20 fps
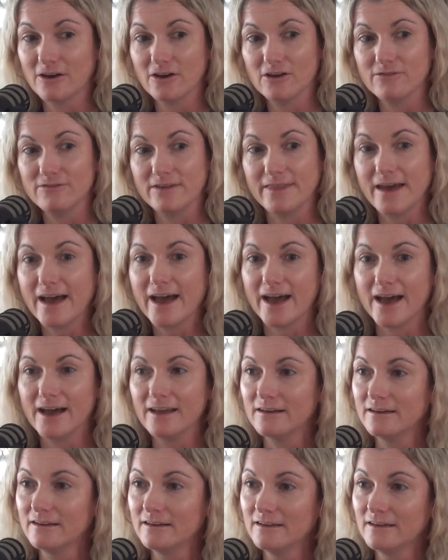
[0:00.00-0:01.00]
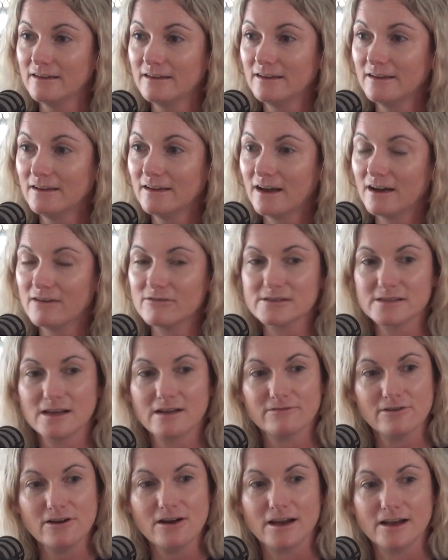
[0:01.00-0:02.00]
over that, I was like,
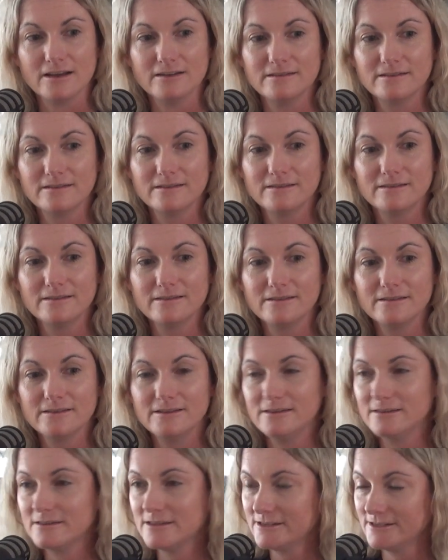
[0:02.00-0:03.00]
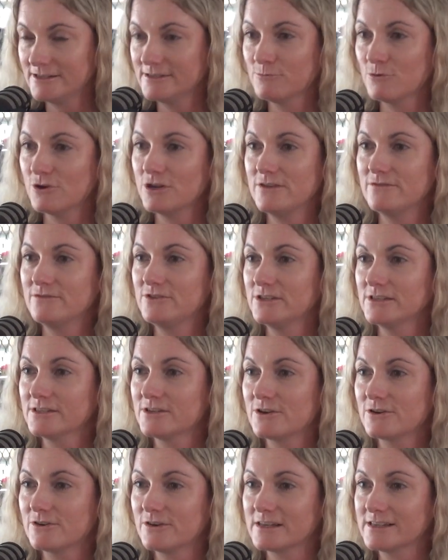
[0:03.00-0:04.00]
right, this is what you've just
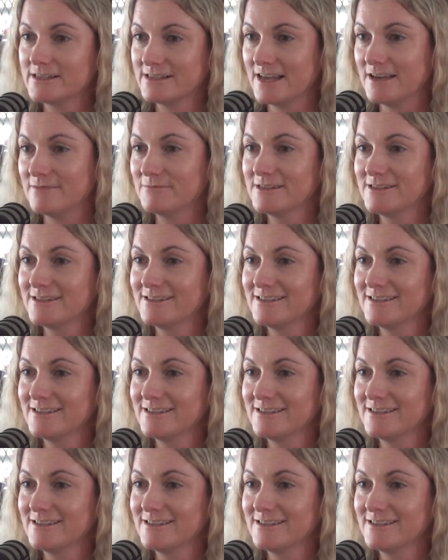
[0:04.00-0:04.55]
got to accept.